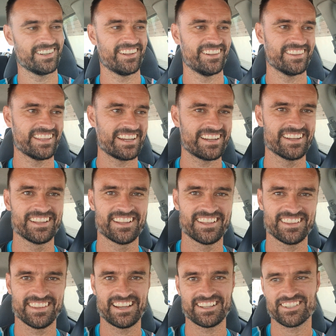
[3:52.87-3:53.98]
Like that
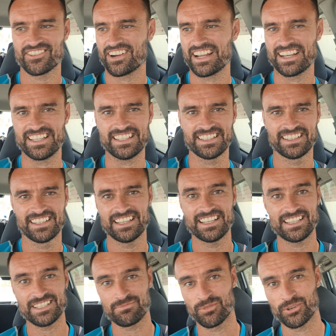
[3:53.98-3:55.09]
tranny
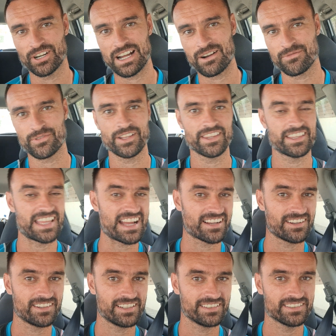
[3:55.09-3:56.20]
is more alpha than that
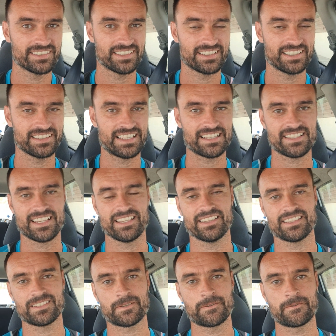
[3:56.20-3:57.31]
guy in that
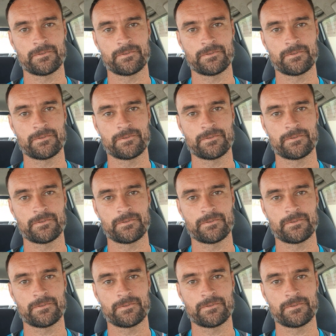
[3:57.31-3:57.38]
sense.